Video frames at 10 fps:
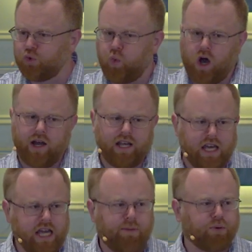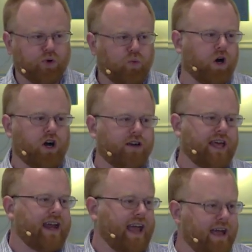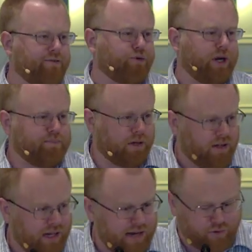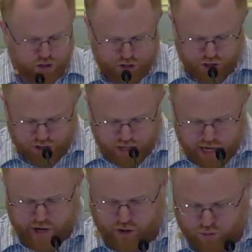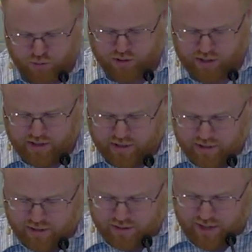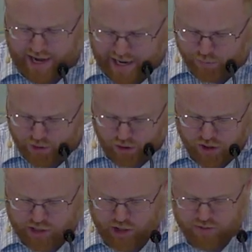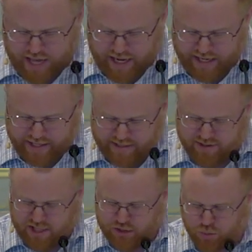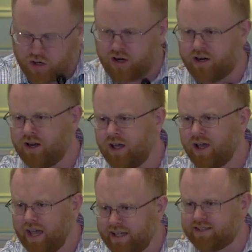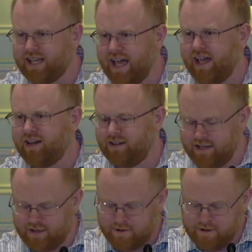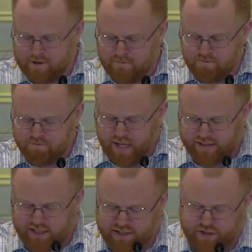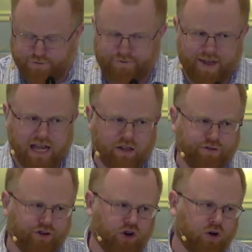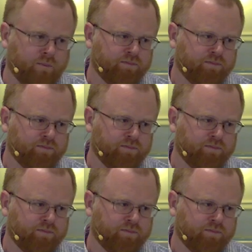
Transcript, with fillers: one Hebrew word that every believer should know, I would argue that it is this word hesed. It's his faithful,